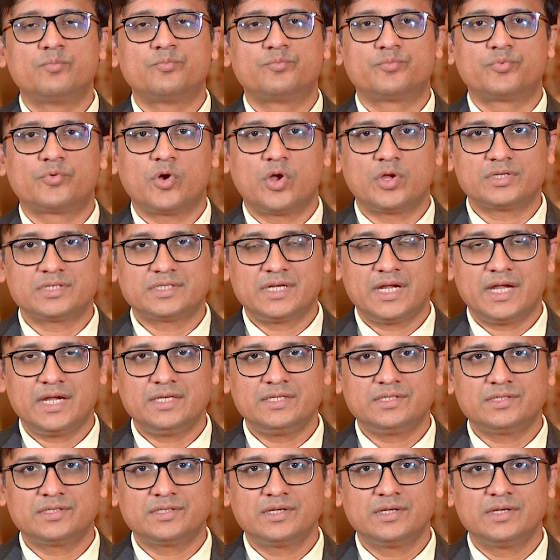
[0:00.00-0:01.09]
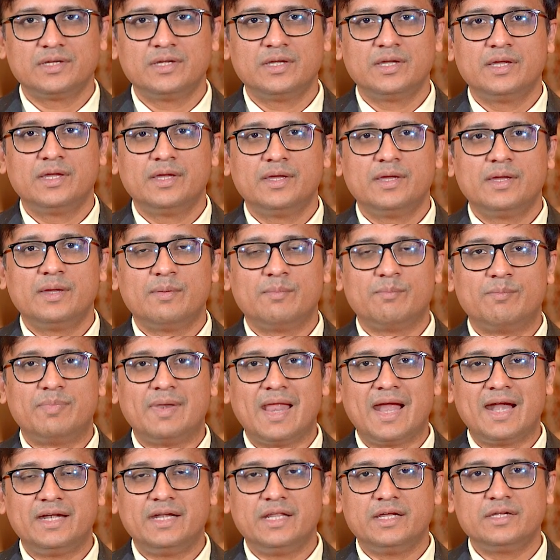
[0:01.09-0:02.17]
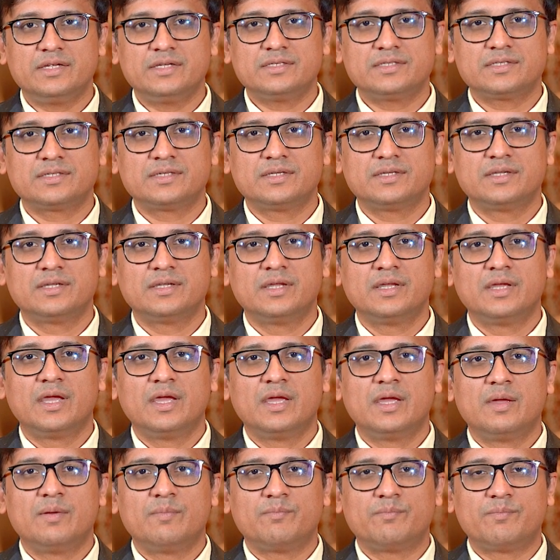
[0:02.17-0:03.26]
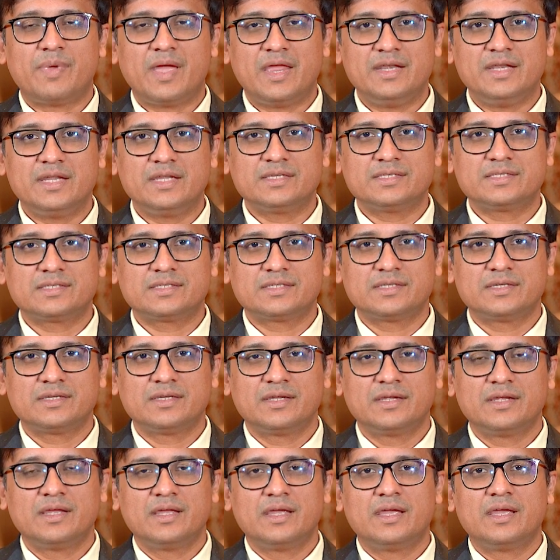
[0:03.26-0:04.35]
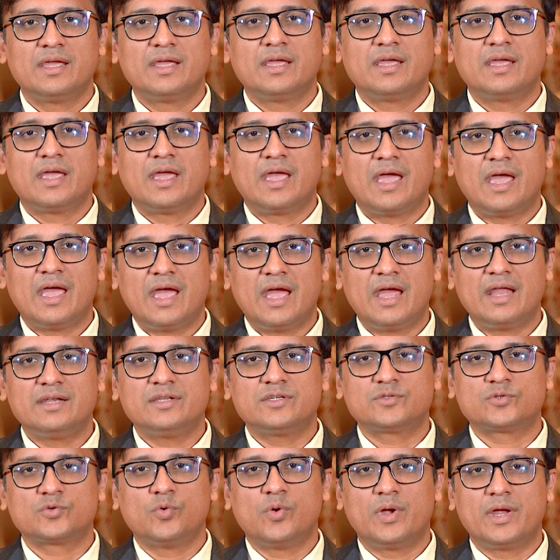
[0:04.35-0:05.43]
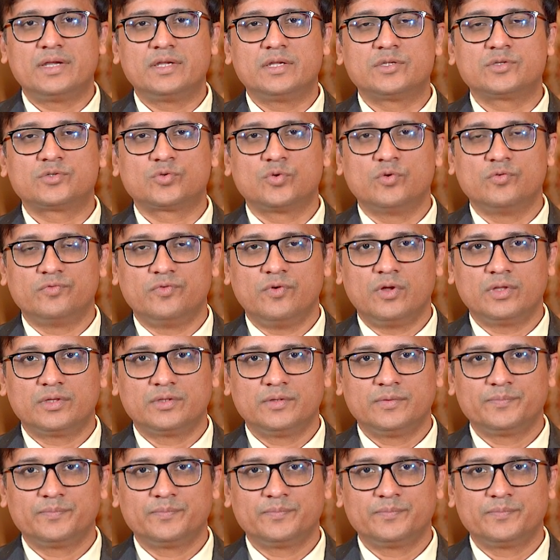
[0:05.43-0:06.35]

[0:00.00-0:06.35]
prostates, bladders, penis, and so on and so forth.